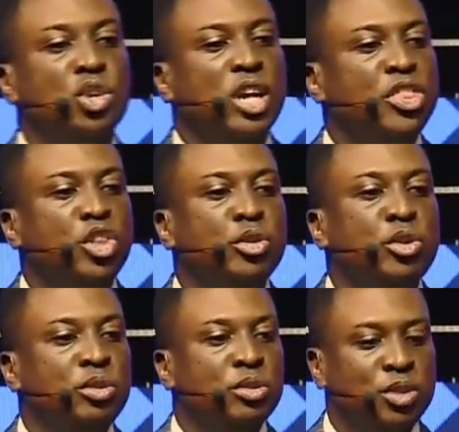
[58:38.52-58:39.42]
you cannot
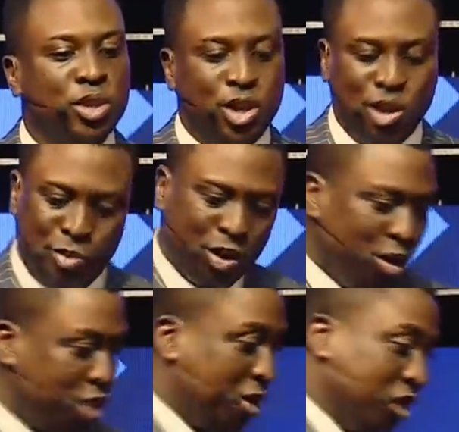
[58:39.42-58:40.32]
grow. You'll be
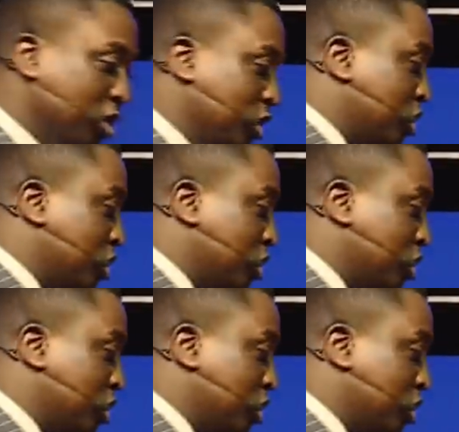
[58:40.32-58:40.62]
going round in a